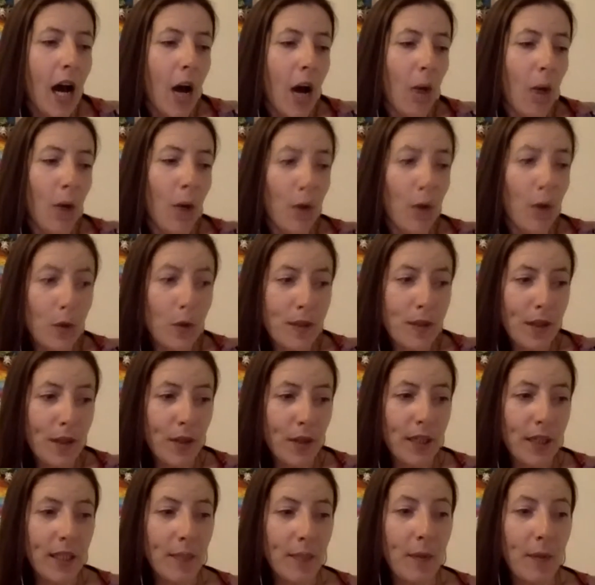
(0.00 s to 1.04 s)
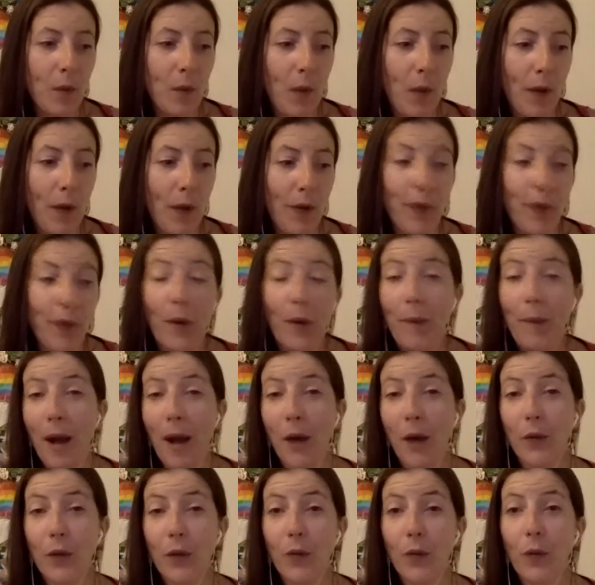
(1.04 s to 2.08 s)
We also need to be aware of our
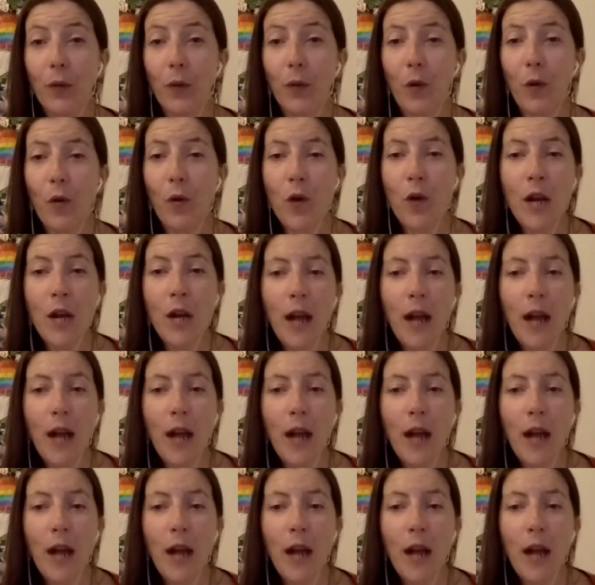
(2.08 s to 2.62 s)
pelvic floor.